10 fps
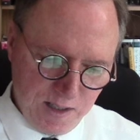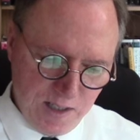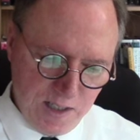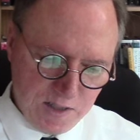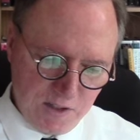
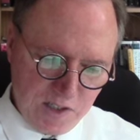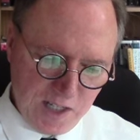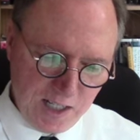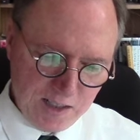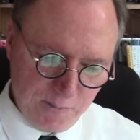is
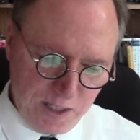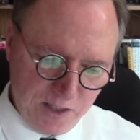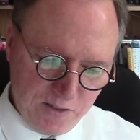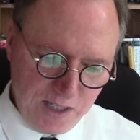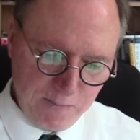rejected by a
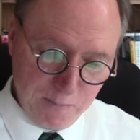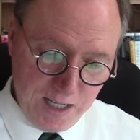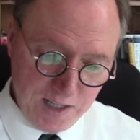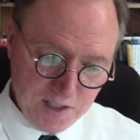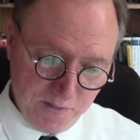great
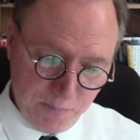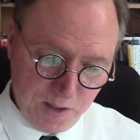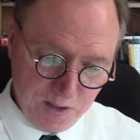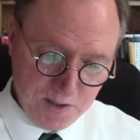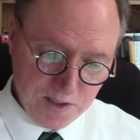mass of
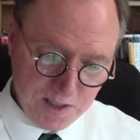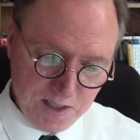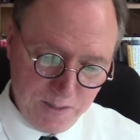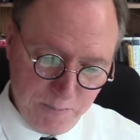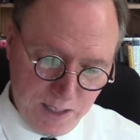persons
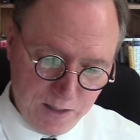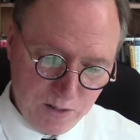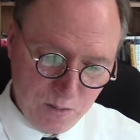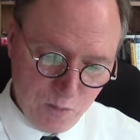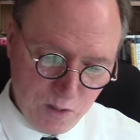in the
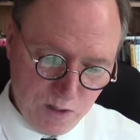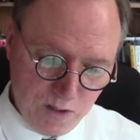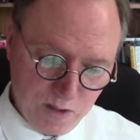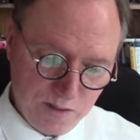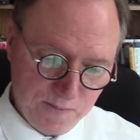modern
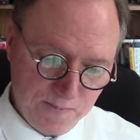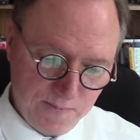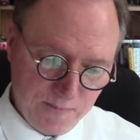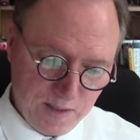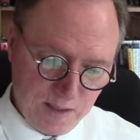world,
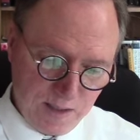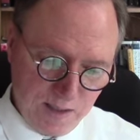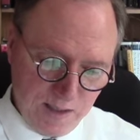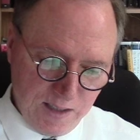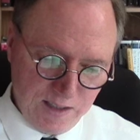
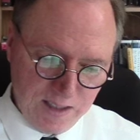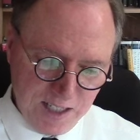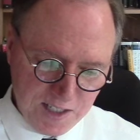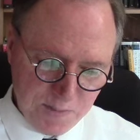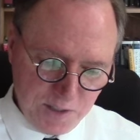and it
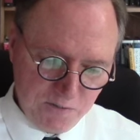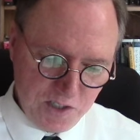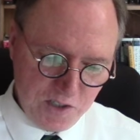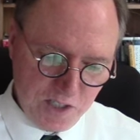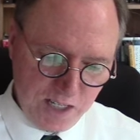has been
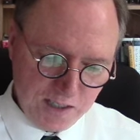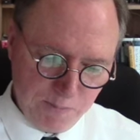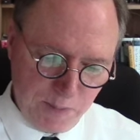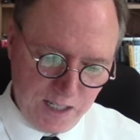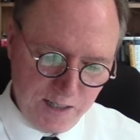
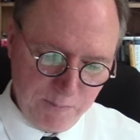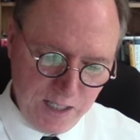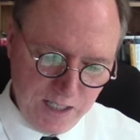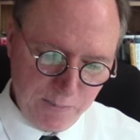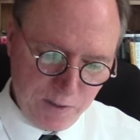rejected by
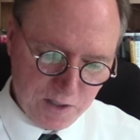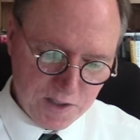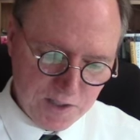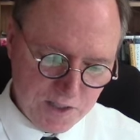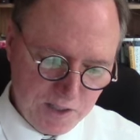many
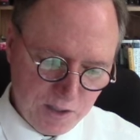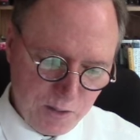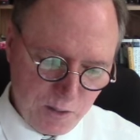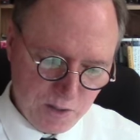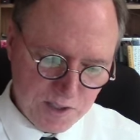persons in the
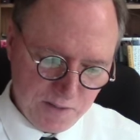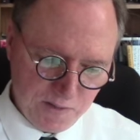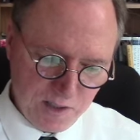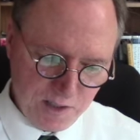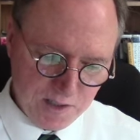course of
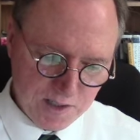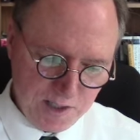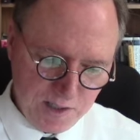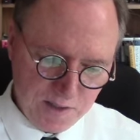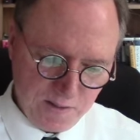religious
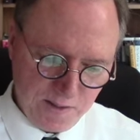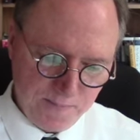history.